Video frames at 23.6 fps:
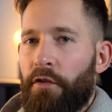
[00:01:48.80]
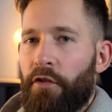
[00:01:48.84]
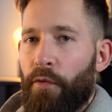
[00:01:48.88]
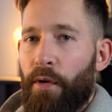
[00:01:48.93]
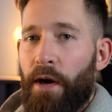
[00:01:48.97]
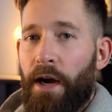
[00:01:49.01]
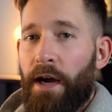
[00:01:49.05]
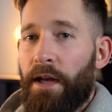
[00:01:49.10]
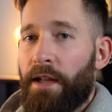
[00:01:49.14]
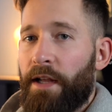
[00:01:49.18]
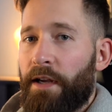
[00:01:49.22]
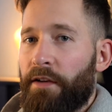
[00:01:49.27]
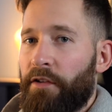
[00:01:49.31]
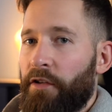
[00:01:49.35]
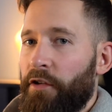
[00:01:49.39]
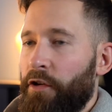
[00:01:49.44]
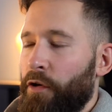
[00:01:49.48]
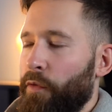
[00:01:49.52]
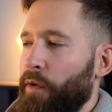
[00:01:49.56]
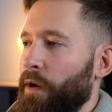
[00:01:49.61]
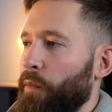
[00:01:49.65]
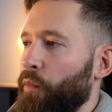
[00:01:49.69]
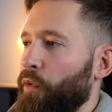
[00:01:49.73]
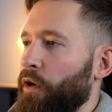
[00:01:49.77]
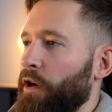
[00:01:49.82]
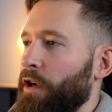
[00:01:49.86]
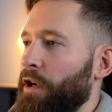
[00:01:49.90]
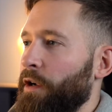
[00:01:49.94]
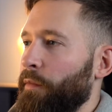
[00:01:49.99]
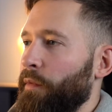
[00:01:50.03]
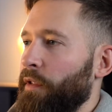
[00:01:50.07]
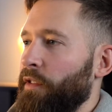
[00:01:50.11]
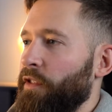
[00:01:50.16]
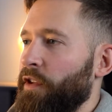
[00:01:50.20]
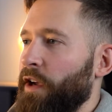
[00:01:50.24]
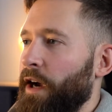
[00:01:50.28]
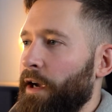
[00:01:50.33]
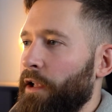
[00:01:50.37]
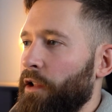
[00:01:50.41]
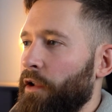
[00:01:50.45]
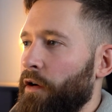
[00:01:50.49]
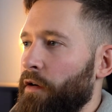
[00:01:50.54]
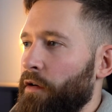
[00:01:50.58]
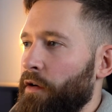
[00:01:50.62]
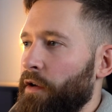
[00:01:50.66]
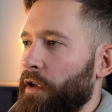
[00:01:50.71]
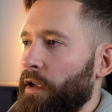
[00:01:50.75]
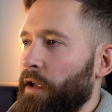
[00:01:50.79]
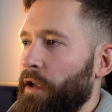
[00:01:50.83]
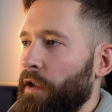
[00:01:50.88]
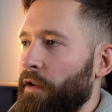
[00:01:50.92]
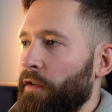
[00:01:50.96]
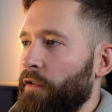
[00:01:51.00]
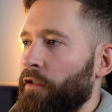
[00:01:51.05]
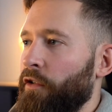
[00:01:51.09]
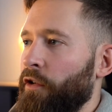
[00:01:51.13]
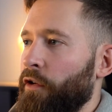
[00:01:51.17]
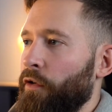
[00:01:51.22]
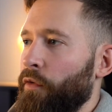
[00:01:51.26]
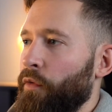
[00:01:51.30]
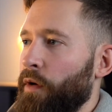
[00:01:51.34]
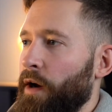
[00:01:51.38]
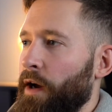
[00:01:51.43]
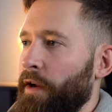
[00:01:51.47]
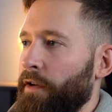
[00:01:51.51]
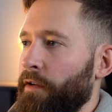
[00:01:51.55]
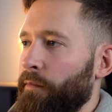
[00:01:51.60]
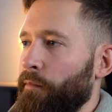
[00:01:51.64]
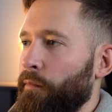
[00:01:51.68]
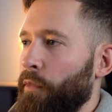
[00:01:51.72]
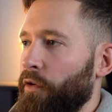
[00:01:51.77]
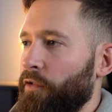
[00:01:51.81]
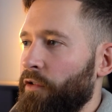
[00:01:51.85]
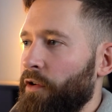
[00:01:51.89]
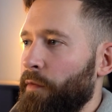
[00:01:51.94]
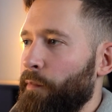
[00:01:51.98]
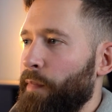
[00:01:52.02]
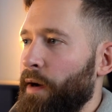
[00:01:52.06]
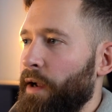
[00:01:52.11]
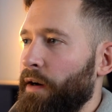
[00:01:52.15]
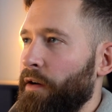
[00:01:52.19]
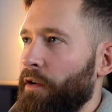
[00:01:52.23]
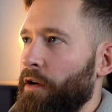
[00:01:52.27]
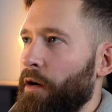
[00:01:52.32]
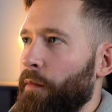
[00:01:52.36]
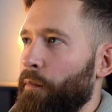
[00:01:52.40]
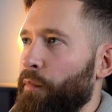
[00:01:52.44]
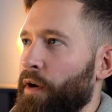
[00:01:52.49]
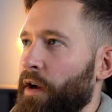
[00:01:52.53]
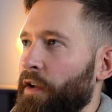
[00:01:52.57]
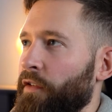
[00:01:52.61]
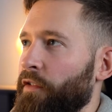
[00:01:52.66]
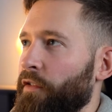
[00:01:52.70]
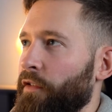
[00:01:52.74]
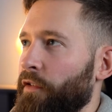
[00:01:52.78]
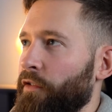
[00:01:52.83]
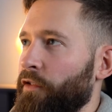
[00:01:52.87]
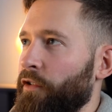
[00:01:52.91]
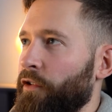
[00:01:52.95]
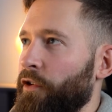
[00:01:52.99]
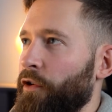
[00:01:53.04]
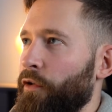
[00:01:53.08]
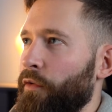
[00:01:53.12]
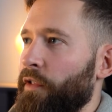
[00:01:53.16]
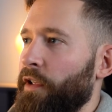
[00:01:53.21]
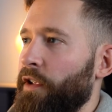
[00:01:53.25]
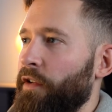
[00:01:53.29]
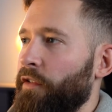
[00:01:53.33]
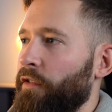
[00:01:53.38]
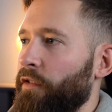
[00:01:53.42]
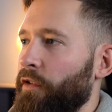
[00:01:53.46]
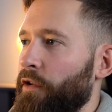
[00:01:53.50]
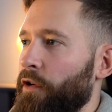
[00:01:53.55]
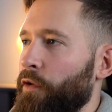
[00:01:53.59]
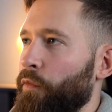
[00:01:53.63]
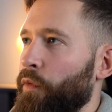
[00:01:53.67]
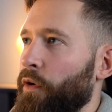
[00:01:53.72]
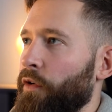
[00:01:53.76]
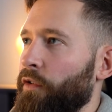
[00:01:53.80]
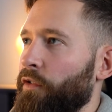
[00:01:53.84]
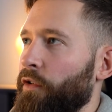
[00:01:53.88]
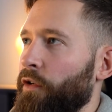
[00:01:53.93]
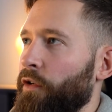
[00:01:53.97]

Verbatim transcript: So what I like to do when I'm working with dialogue is to add a multiband compressor. And to do this, you want